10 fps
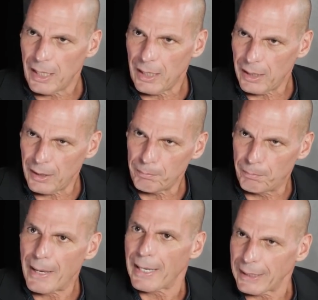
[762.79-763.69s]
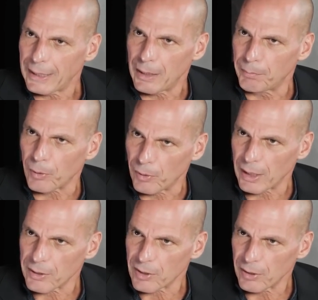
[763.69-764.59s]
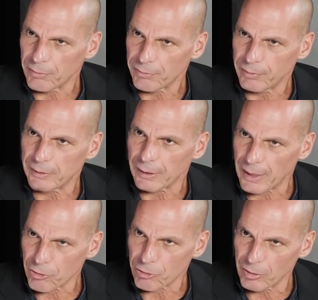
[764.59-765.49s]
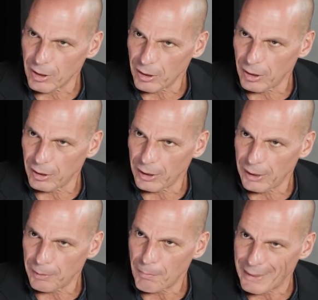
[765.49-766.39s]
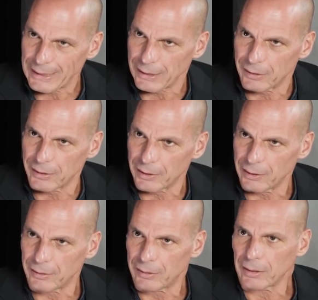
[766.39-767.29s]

by a progressive, internationally minded